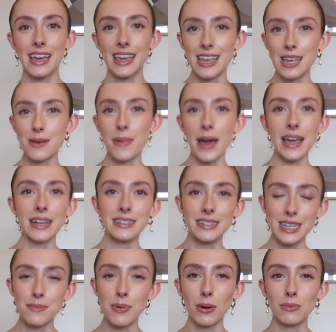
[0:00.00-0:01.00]
eBay and
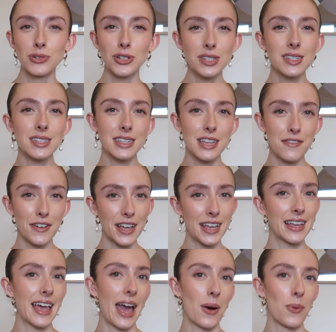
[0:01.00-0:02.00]
Depop just to see if I
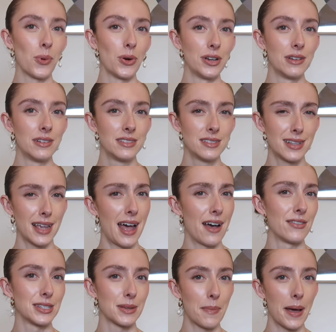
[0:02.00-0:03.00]
can get one to
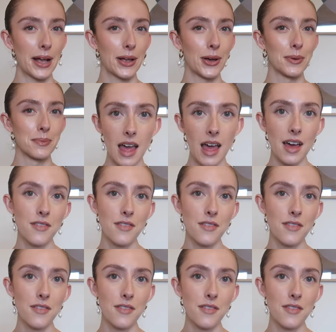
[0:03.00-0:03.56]
have as a backup.